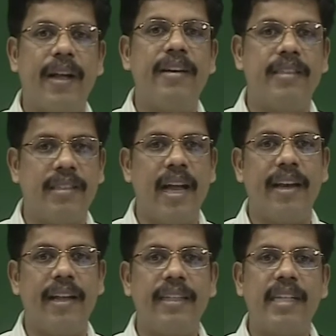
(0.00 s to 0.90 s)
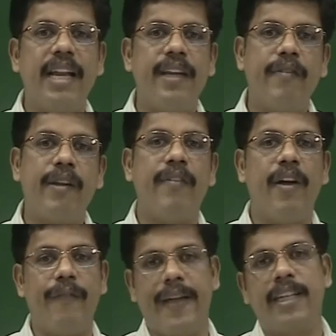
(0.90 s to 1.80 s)
understanding, a scientific way
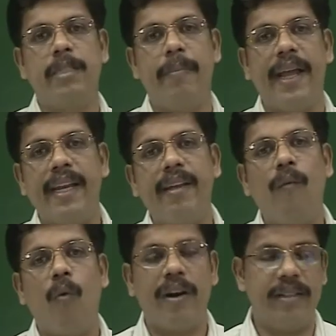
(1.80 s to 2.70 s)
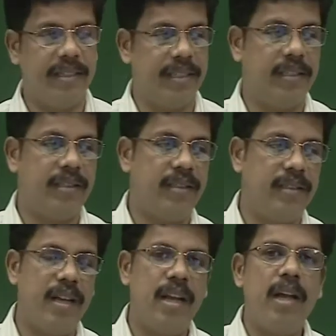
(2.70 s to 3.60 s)
of explaining what it is.
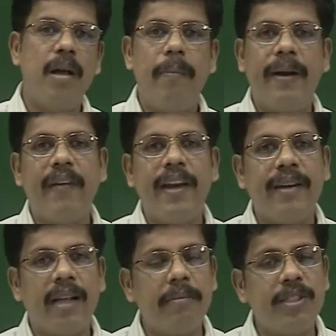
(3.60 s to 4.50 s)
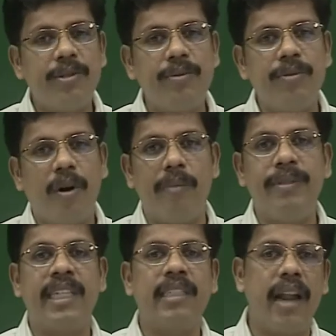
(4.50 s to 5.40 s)
But when it comes to
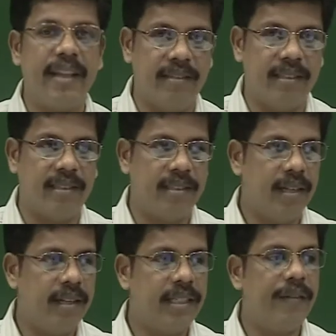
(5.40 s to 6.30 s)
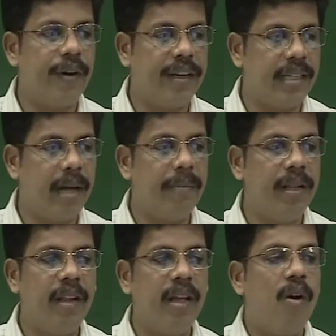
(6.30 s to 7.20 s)
objects like this, say for example,
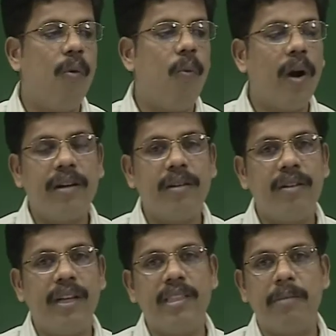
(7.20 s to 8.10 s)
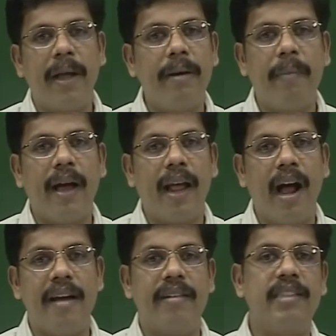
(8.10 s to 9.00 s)
what is meant by
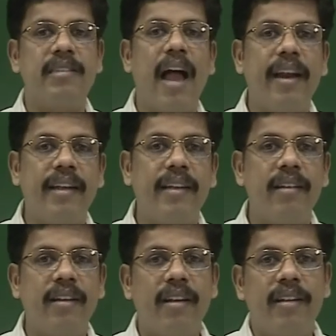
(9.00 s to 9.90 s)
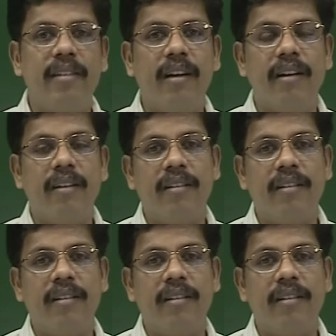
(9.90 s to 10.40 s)
understanding the